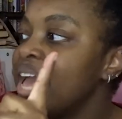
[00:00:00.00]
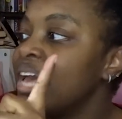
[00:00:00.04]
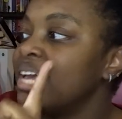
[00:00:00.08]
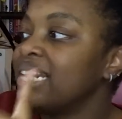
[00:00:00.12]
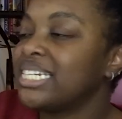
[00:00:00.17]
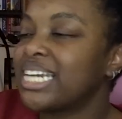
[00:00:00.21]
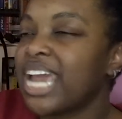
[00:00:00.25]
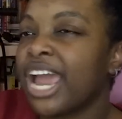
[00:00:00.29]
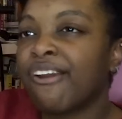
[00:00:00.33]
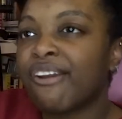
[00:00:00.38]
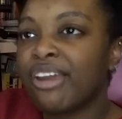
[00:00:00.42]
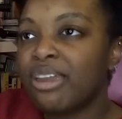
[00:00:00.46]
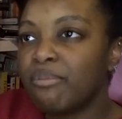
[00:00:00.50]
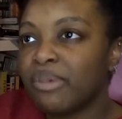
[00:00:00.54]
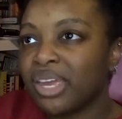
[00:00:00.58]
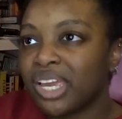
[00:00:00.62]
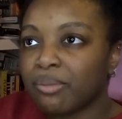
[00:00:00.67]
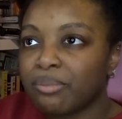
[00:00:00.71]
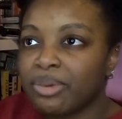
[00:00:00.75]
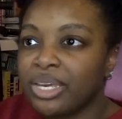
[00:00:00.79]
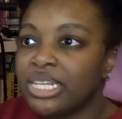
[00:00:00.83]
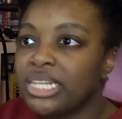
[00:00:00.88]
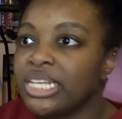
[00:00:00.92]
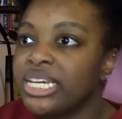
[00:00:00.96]
Terry
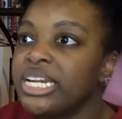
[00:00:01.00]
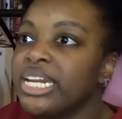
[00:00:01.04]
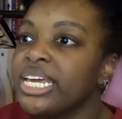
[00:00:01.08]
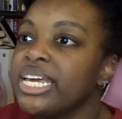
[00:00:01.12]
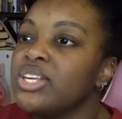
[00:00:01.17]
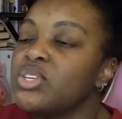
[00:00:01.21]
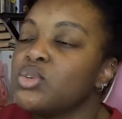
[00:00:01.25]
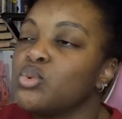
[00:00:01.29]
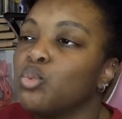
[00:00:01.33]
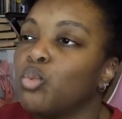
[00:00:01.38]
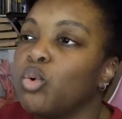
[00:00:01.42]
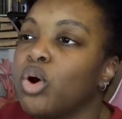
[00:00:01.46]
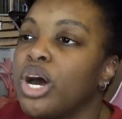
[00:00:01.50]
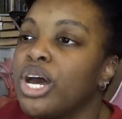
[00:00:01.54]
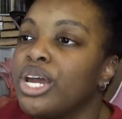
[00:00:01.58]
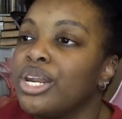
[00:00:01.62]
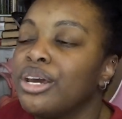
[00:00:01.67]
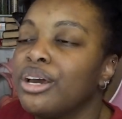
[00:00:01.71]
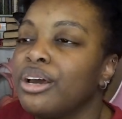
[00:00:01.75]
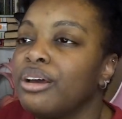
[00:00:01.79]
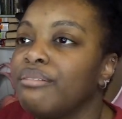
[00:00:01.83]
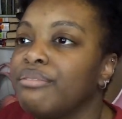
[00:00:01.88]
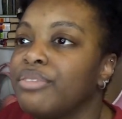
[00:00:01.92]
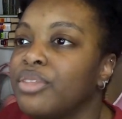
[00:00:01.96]
McMillan is one
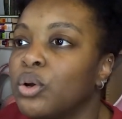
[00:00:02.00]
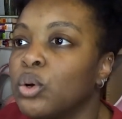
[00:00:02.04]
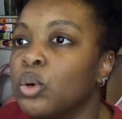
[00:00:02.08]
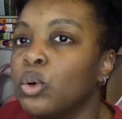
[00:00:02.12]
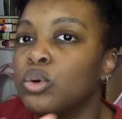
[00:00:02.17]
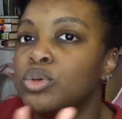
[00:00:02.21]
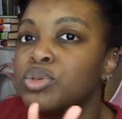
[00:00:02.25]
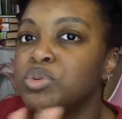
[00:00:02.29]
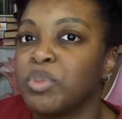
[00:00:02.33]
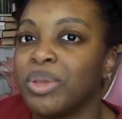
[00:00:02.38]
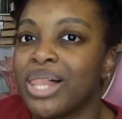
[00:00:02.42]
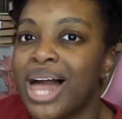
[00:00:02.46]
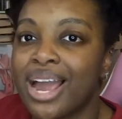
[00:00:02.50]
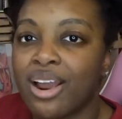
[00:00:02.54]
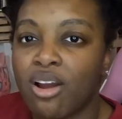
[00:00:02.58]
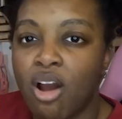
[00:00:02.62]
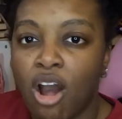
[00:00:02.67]
of those Black